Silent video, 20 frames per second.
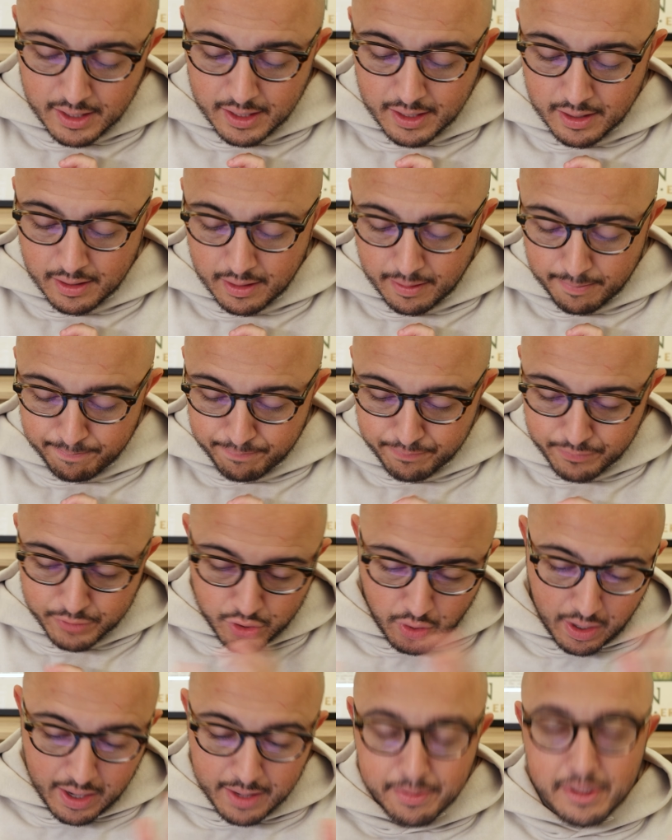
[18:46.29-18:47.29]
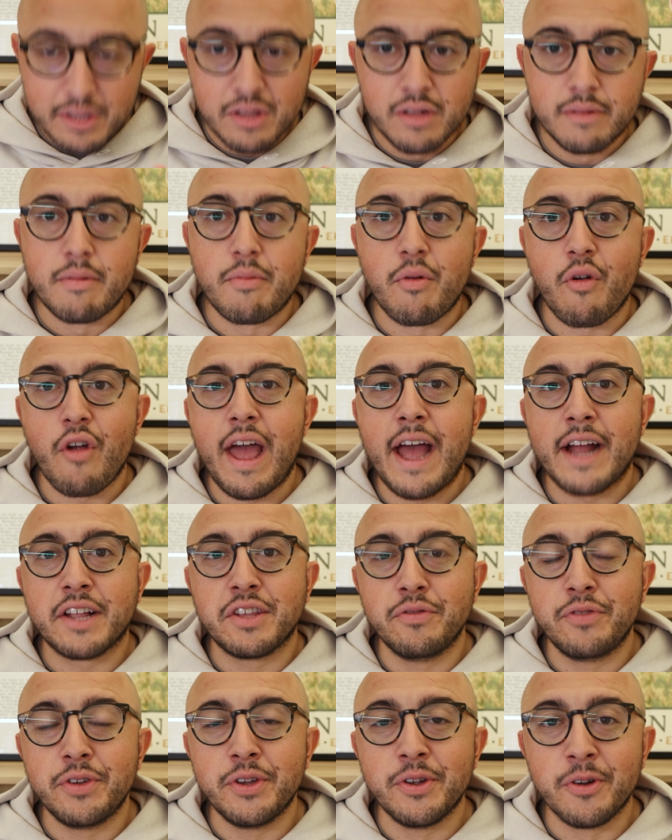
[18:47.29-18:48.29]
Trying to be a little bit more
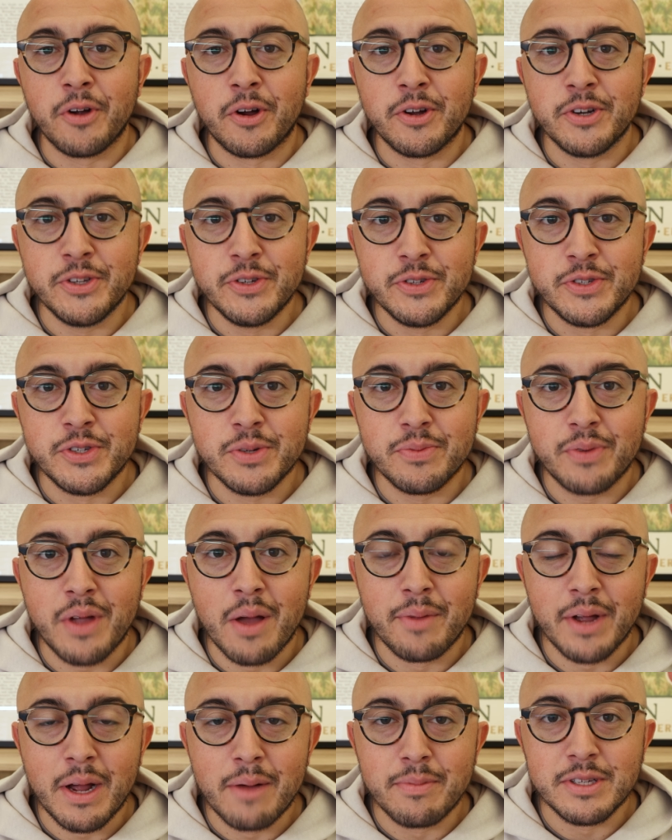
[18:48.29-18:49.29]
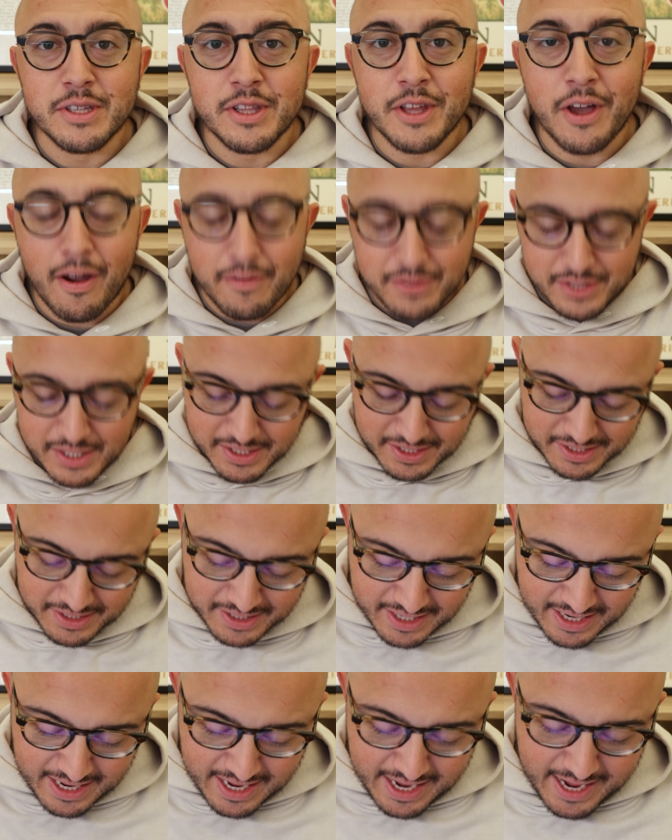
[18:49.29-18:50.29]
active here on YouTube coming up into the off
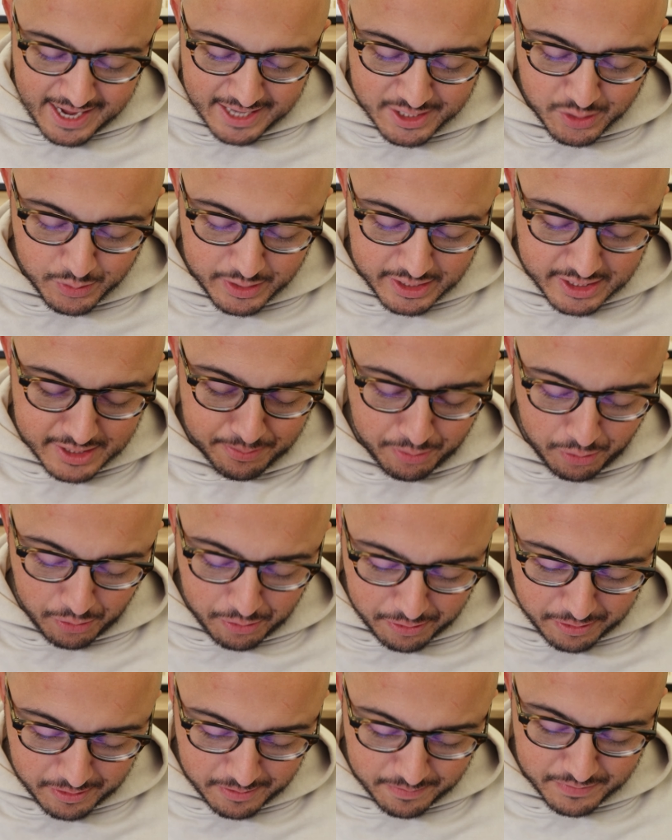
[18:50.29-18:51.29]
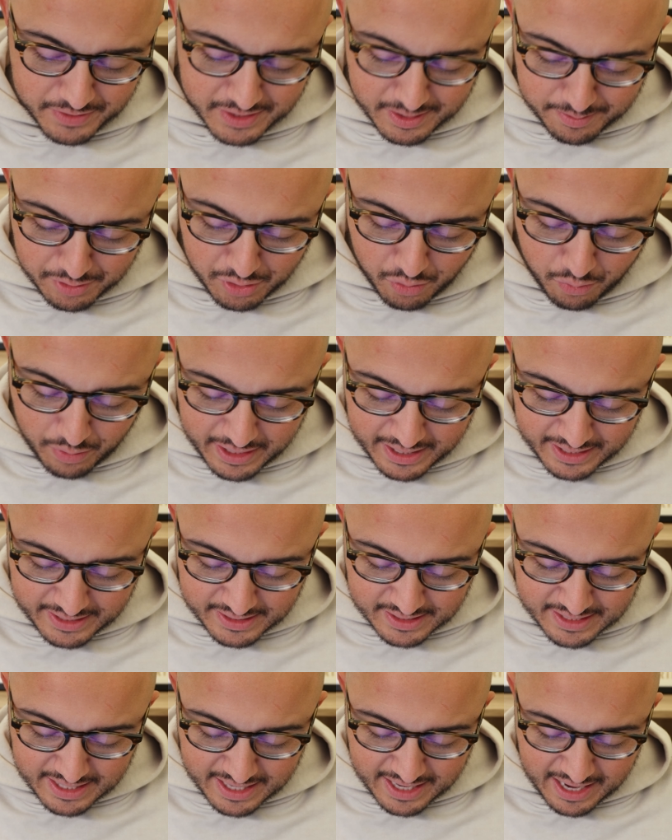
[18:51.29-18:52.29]
season as we explore some of the
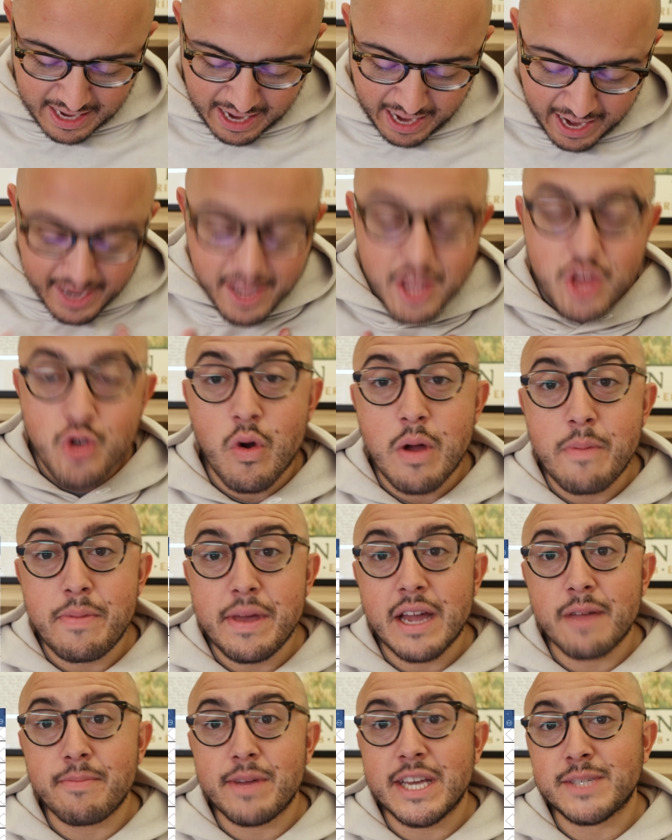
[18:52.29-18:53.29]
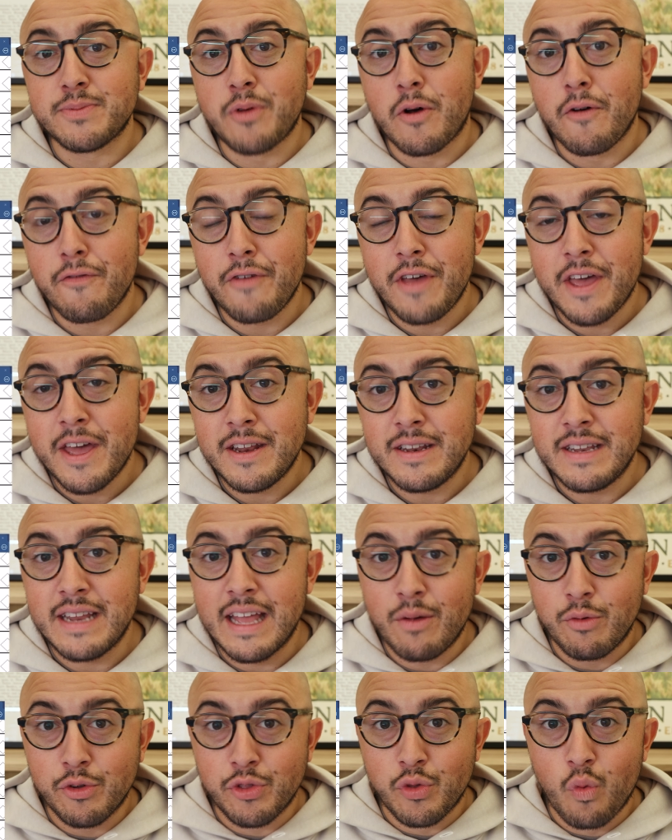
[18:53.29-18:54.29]
ways that I enjoy being a baseball fan,
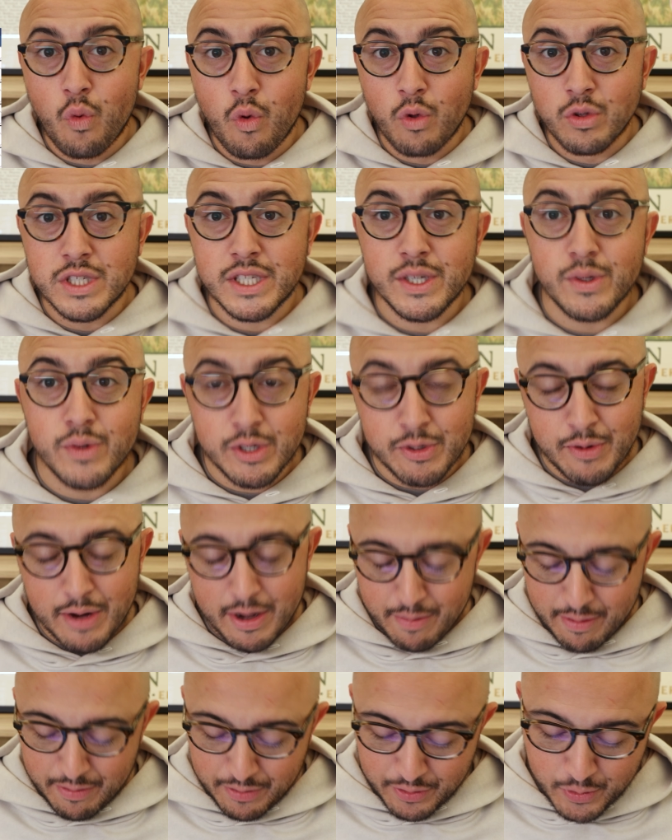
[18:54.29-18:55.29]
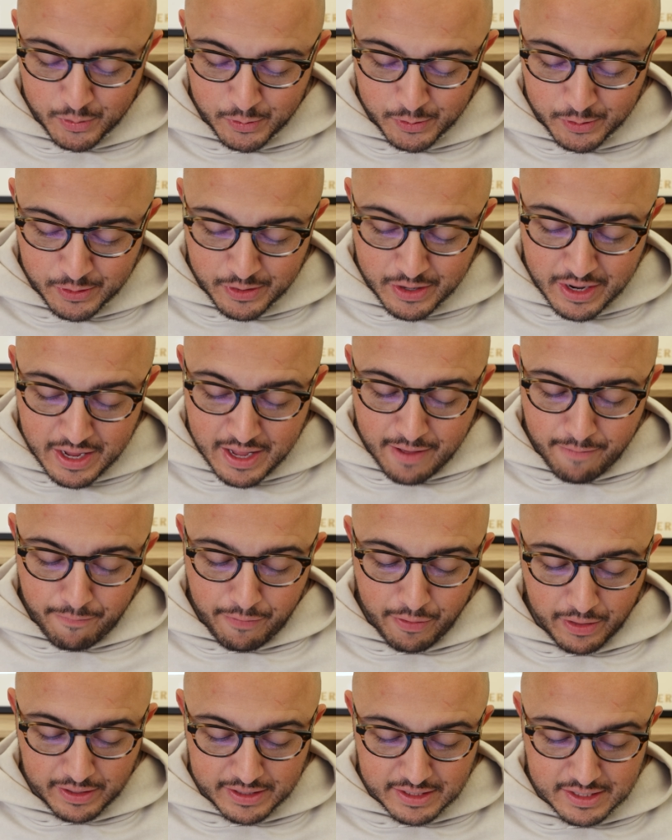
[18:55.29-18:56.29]
and with the World Series right around the corner,
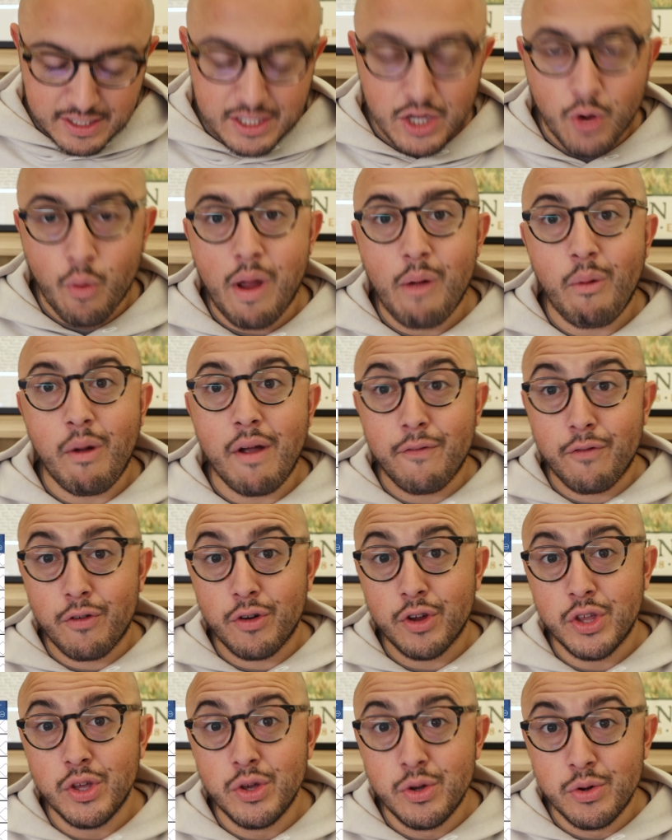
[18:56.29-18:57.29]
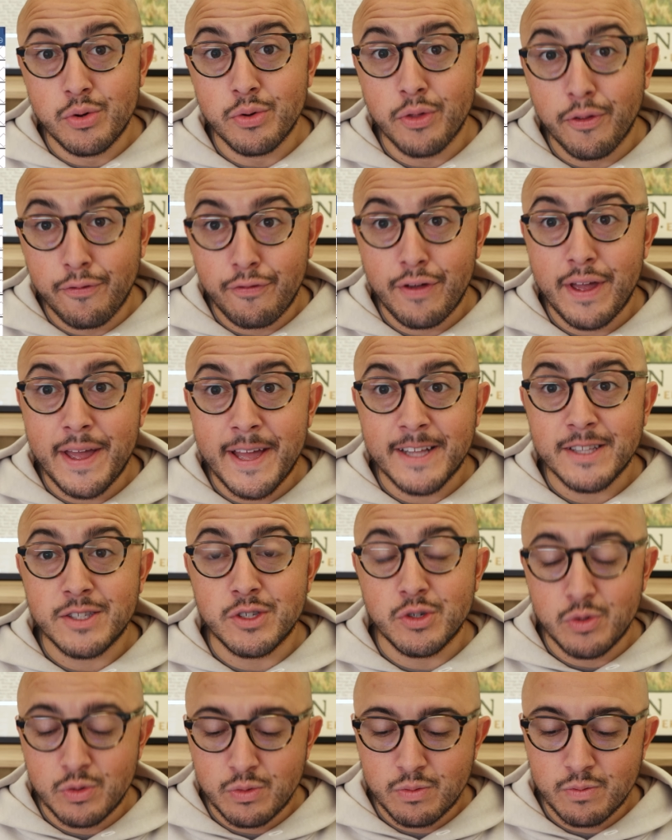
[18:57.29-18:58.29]
feel like this is a great way for you, the fan,
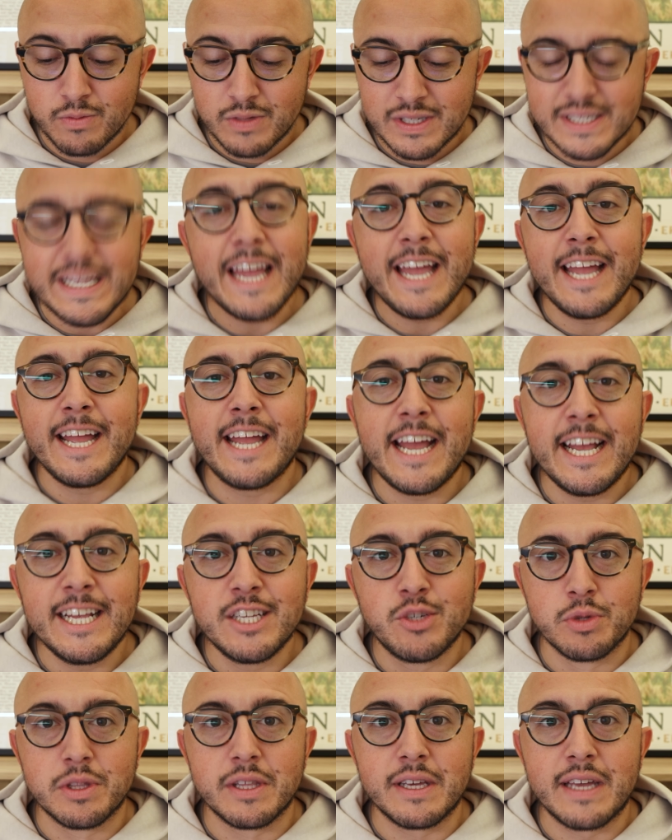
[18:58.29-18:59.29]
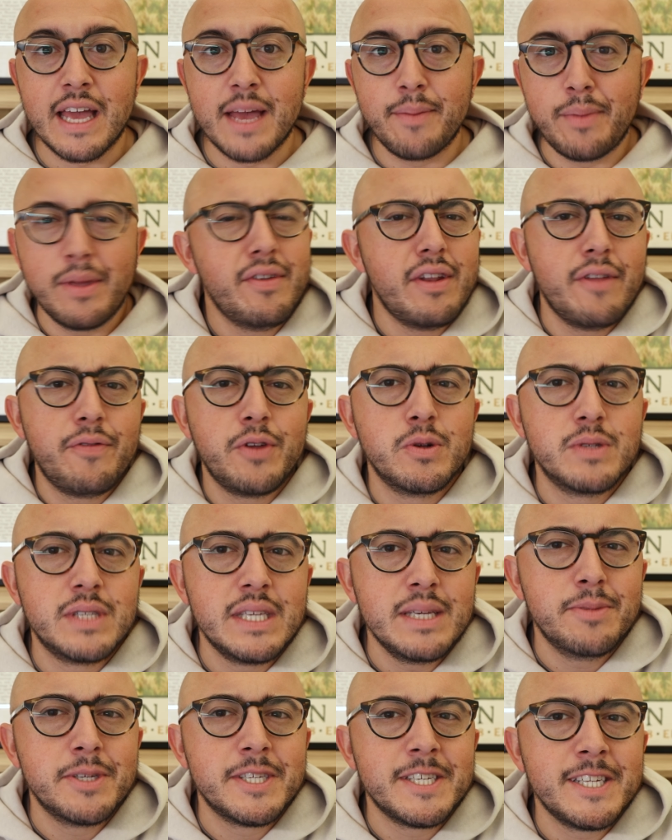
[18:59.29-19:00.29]
to stay engaged with the game, even if your
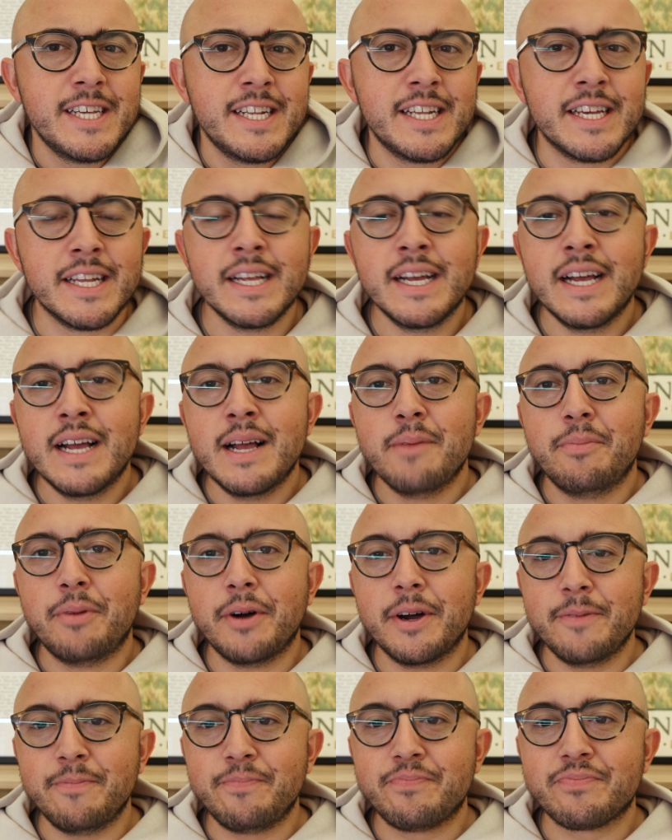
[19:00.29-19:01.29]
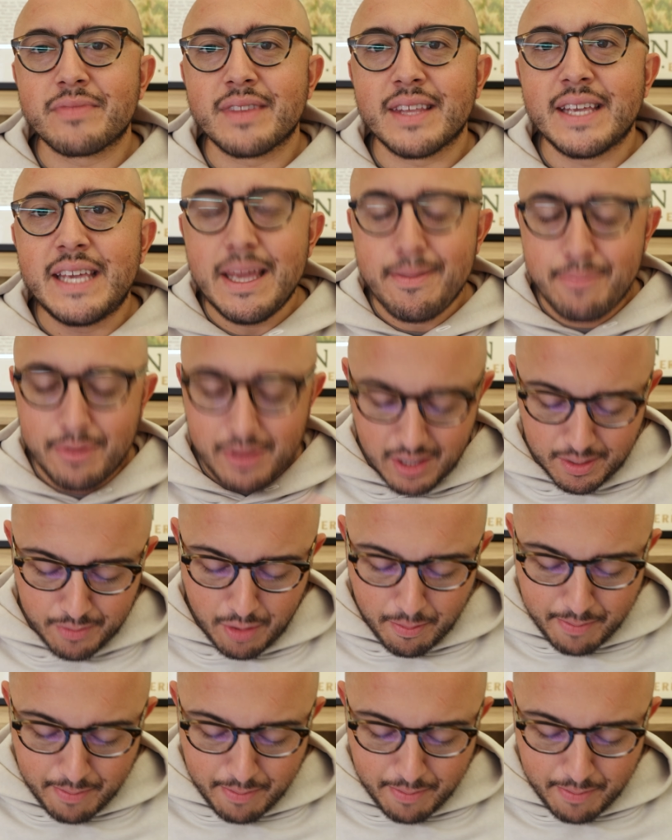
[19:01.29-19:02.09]
team isn't in it. But keep a little